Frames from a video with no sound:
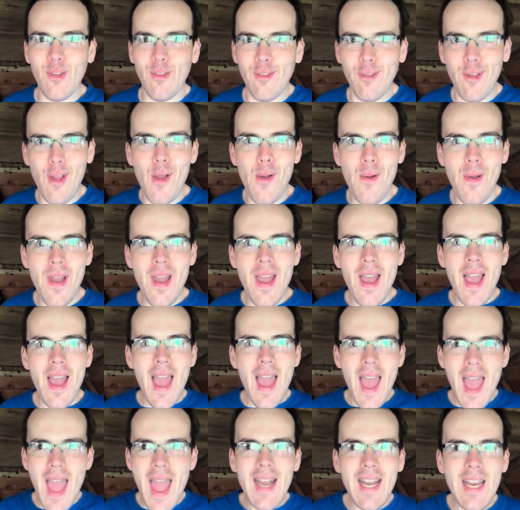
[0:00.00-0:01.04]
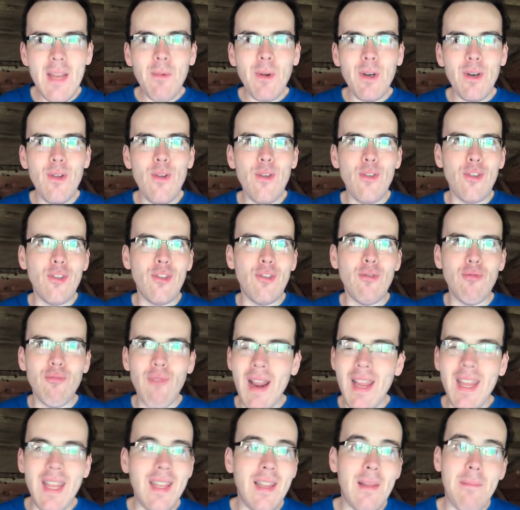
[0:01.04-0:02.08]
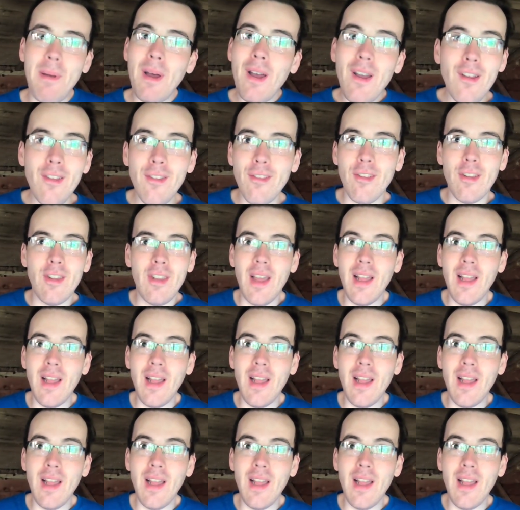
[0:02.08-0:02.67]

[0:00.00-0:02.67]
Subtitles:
So anyone who's just a regular person,